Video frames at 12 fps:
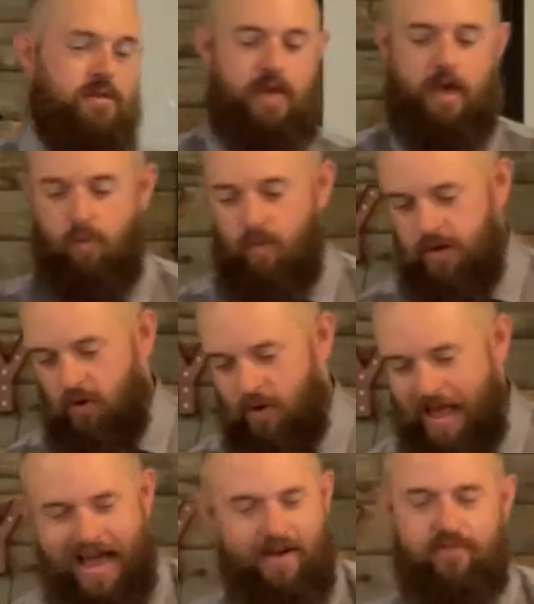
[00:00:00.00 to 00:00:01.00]
and we don't
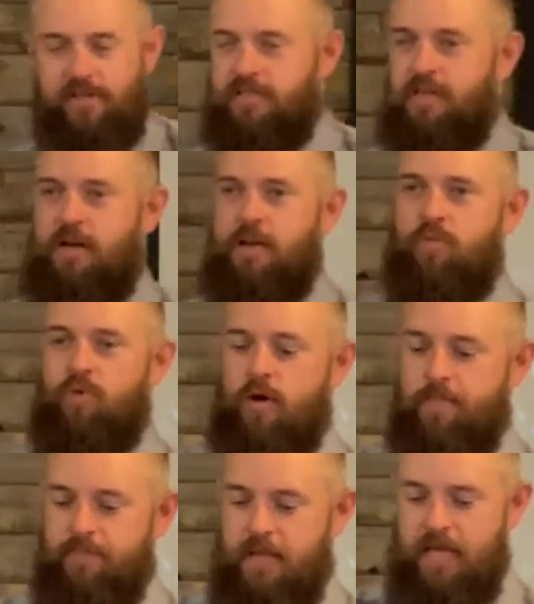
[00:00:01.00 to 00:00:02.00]
have to sin anymore.
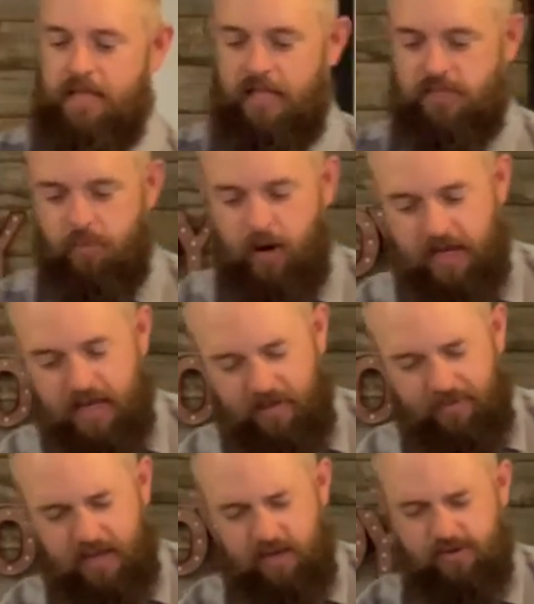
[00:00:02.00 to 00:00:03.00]
Let's pray.
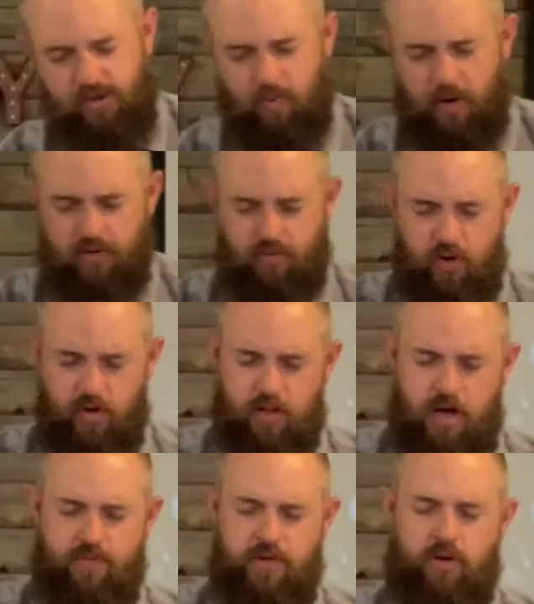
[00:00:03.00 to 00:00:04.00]
God, thank you so much for your
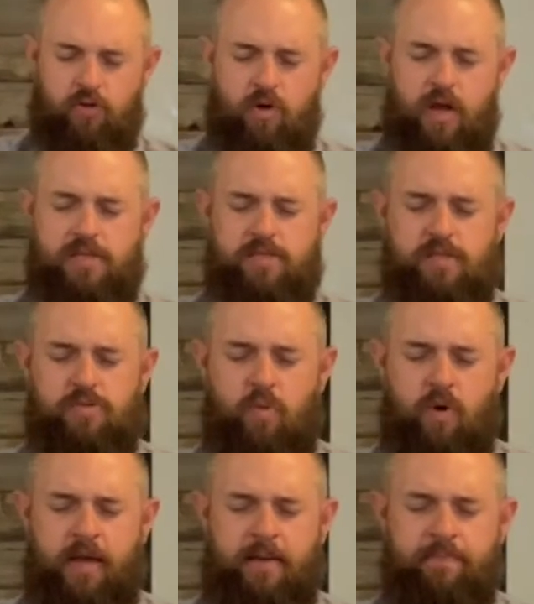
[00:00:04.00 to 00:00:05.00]
love and your grace this
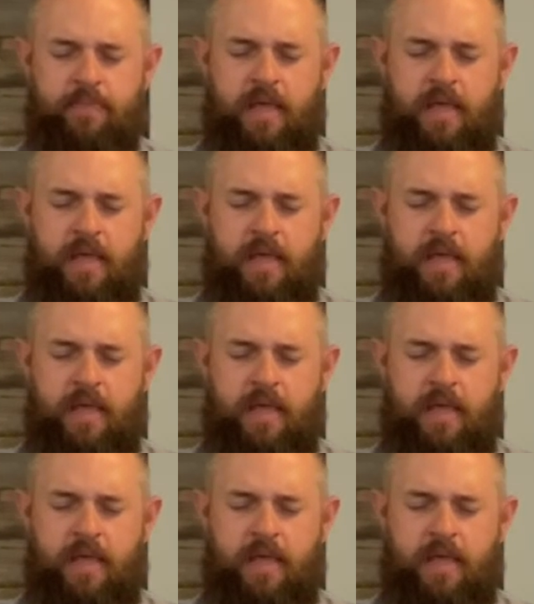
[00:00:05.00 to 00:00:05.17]
morning.